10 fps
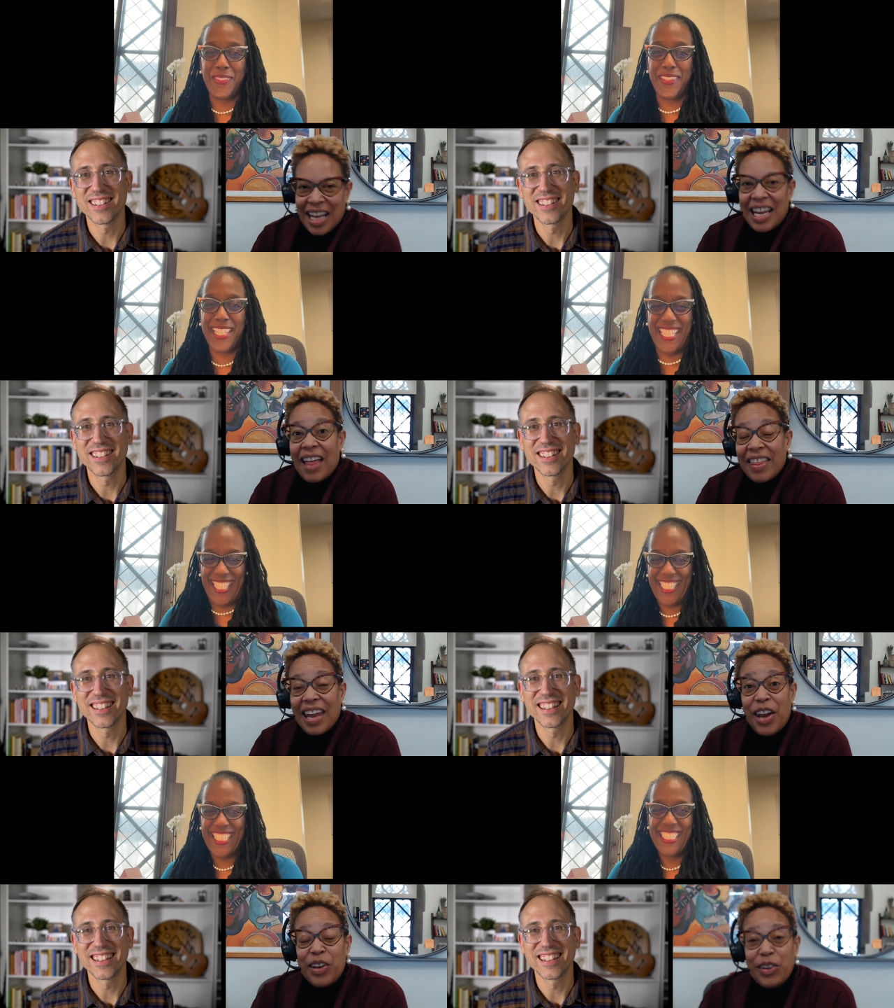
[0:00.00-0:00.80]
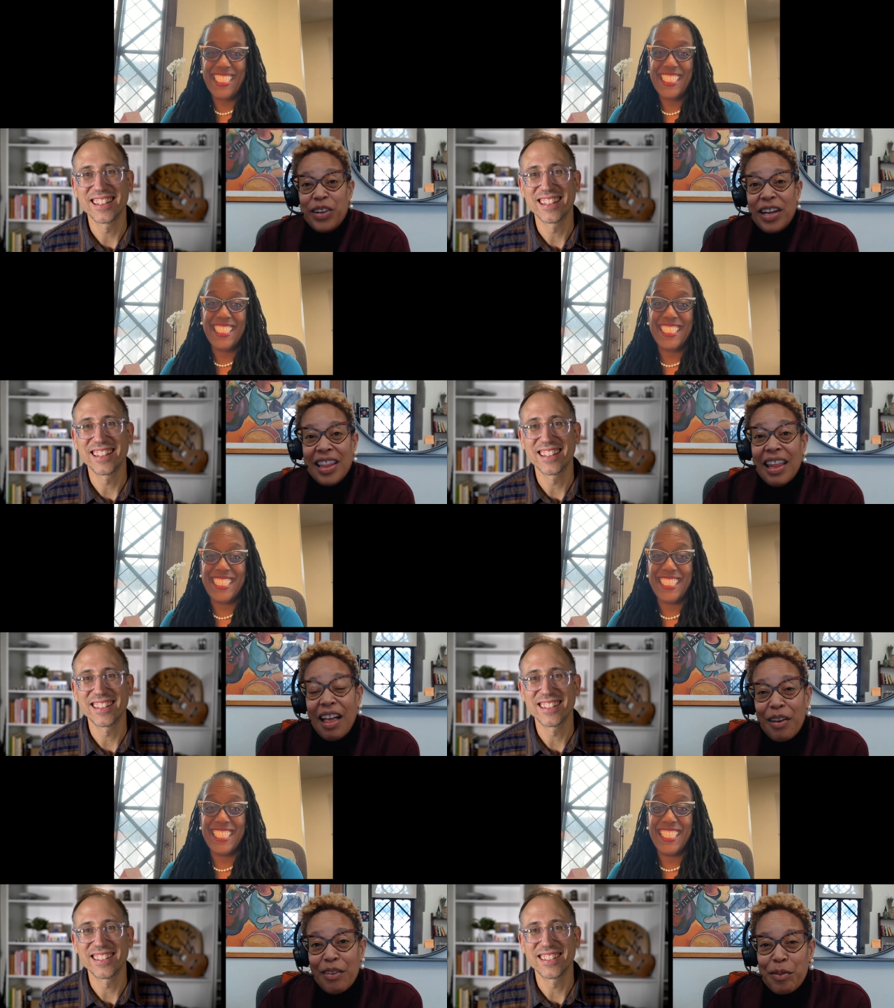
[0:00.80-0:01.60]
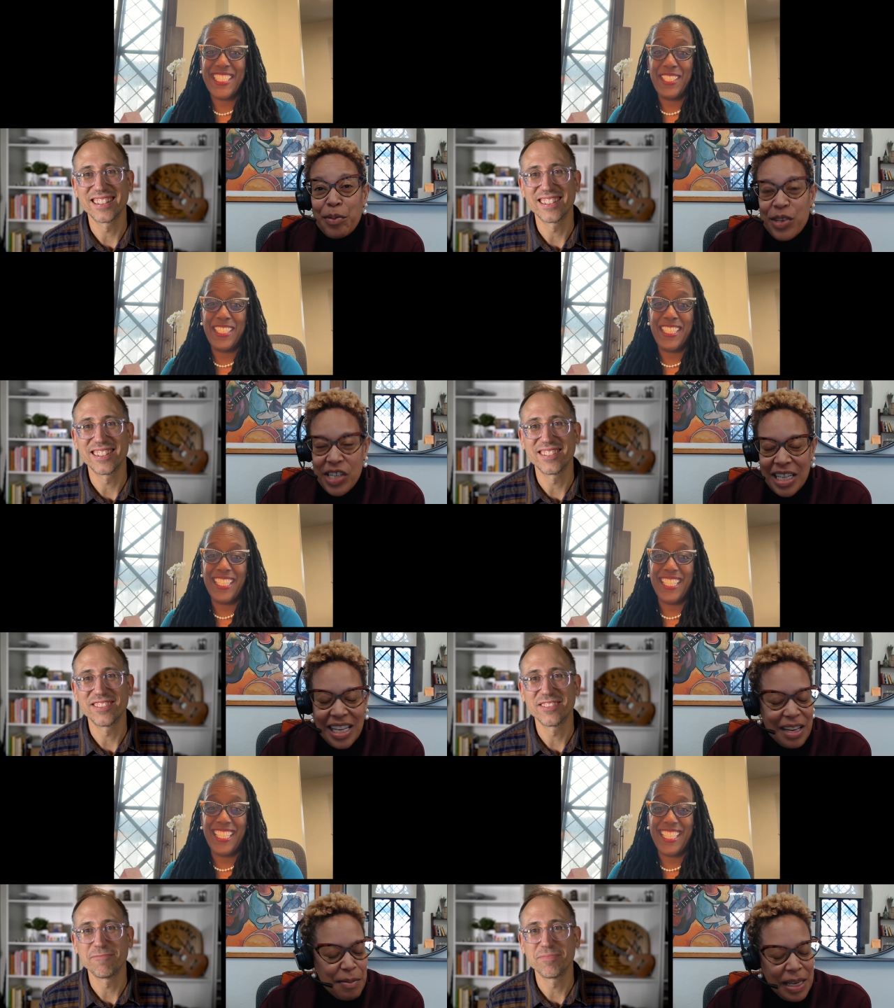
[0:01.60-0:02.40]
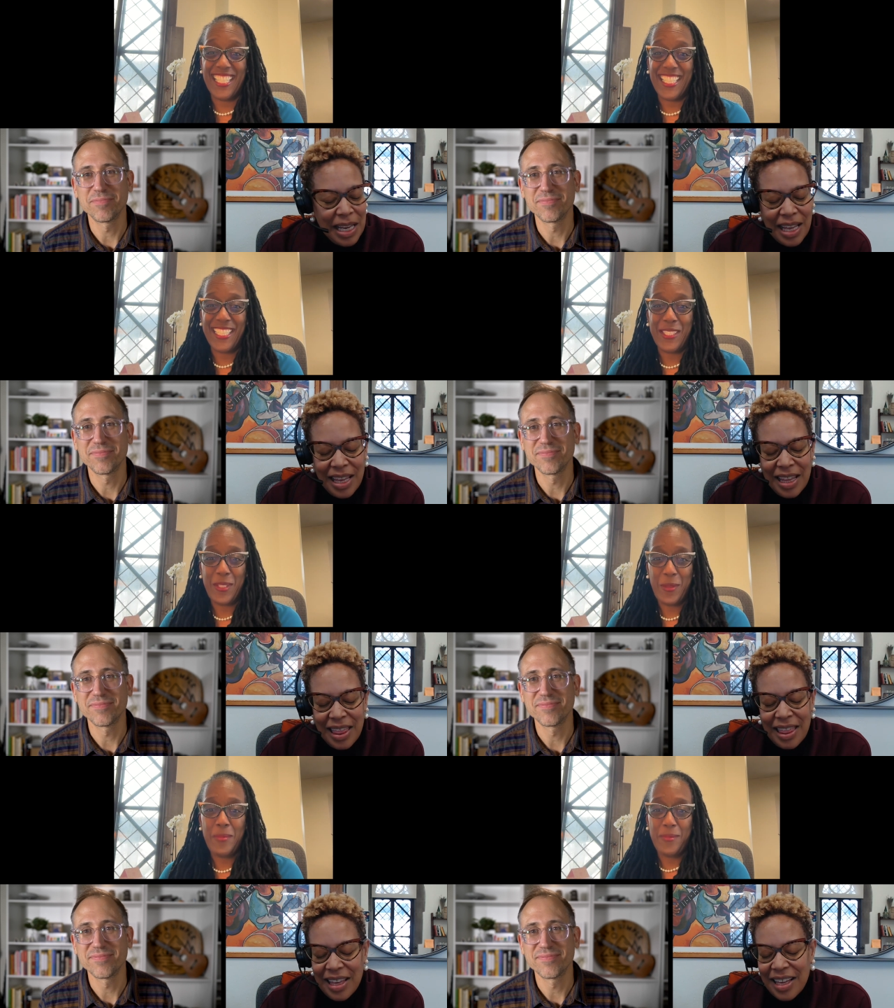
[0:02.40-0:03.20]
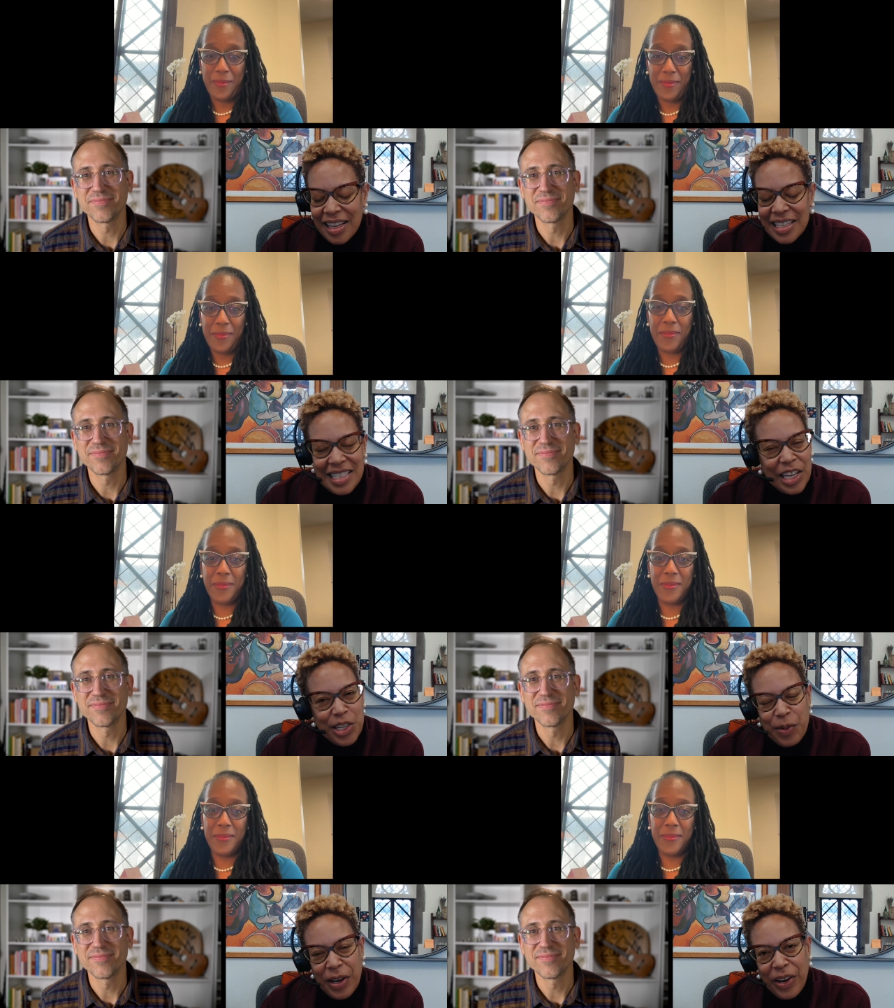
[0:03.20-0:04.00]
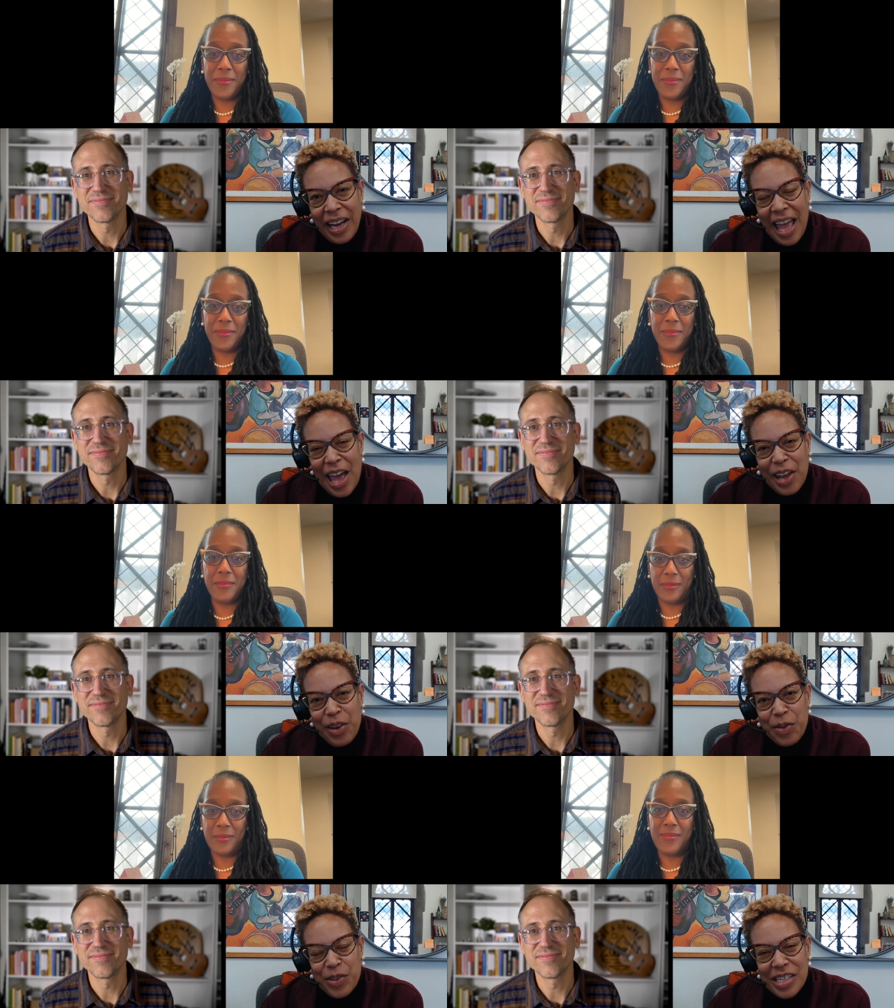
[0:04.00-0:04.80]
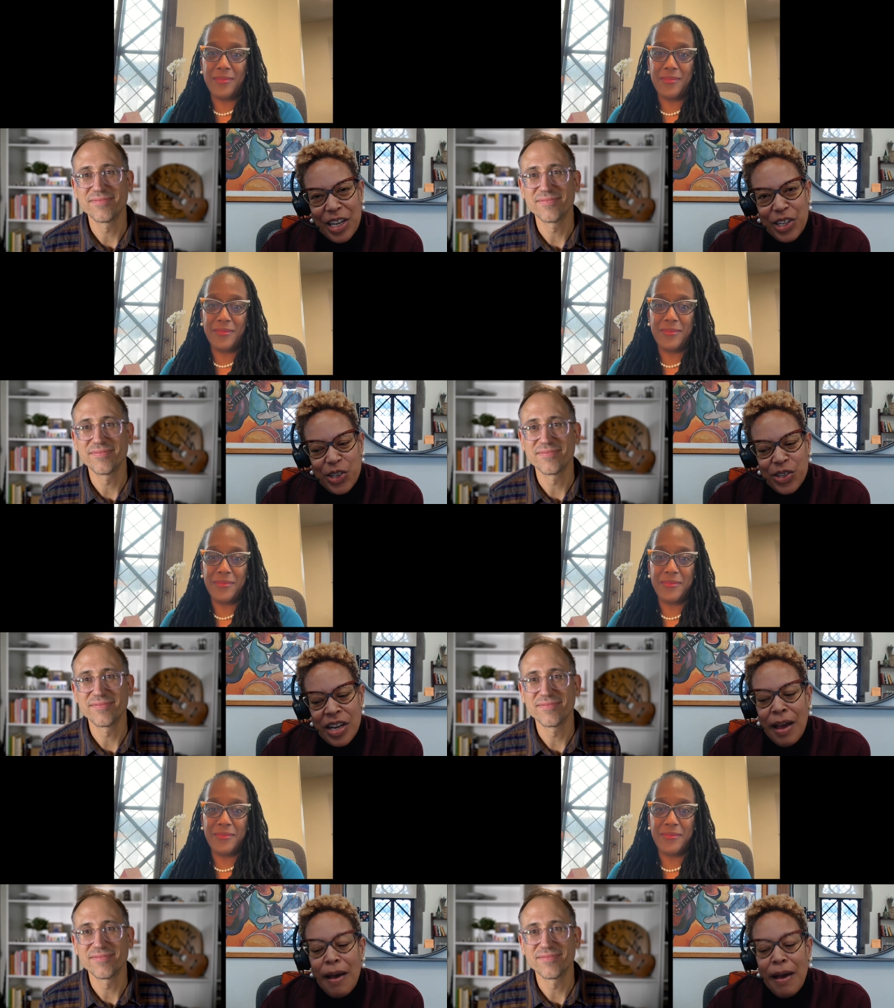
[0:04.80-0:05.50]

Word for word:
Speaker 1: Not that I don't love preaching and being in the sanctuary at Riverside Church,